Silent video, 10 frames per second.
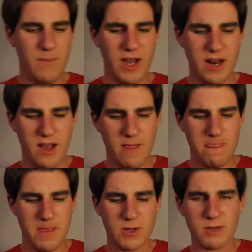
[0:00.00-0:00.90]
But
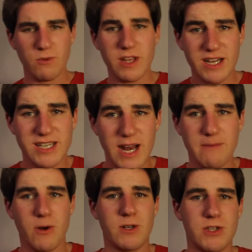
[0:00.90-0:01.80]
there's some really
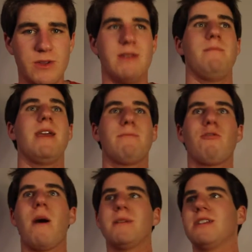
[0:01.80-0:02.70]
exciting parts to it that make
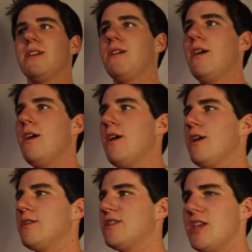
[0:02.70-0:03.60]
promising
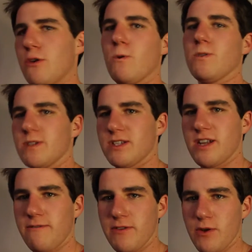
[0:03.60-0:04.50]
sequels and
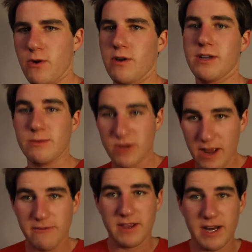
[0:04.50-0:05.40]
stuff for the Order, because we're
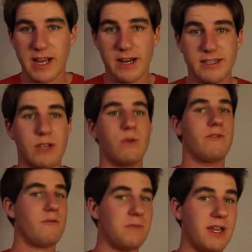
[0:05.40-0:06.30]
definitely going to get a sequel.
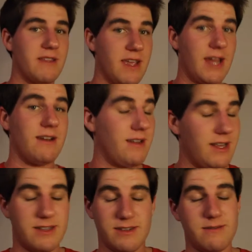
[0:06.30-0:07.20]
If you've played the end,
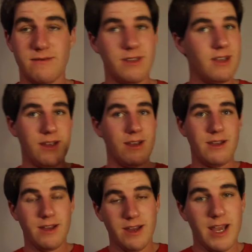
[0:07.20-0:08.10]

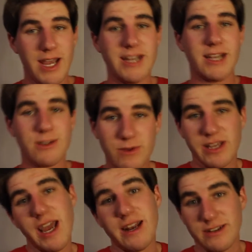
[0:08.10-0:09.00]
it doesn't
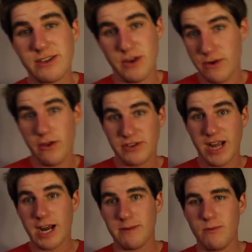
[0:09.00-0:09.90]
really end, so you know there's
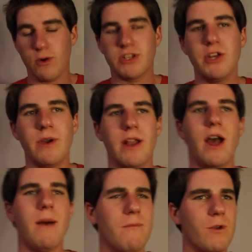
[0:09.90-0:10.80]
got to be more to it.
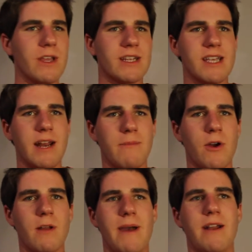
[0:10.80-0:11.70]
Really exciting
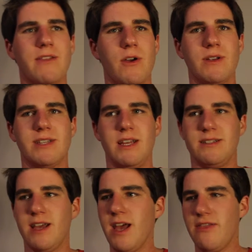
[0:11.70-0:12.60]
part about it though
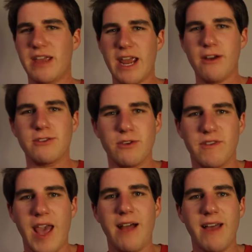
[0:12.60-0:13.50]
is the character
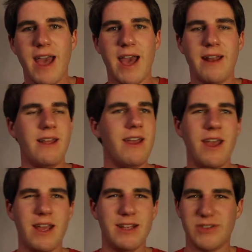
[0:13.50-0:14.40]
of Galahad
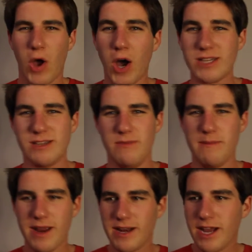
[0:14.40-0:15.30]
is awesome. The
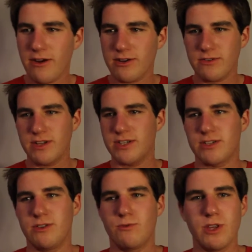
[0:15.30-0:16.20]
main character,
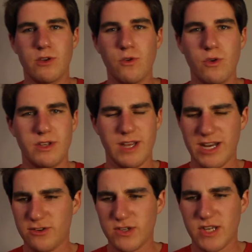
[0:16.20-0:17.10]
he's really cool, he's
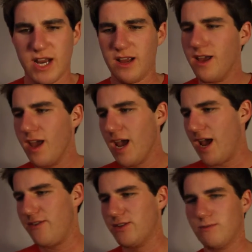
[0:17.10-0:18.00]
interesting,
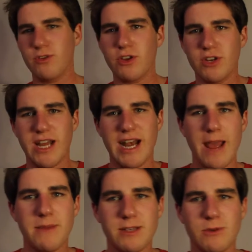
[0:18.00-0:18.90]
and there's some really good
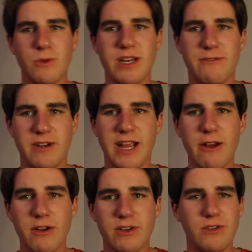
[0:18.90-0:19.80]
dynamics between different
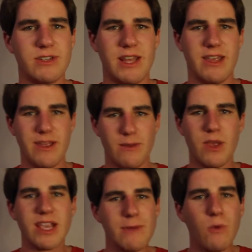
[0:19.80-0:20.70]
characters, and
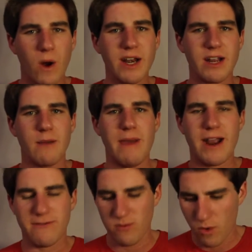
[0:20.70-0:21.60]
they keep you wanting to come
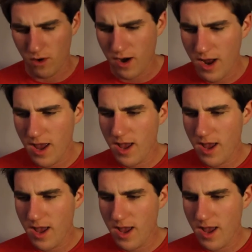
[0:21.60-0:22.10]
back for more.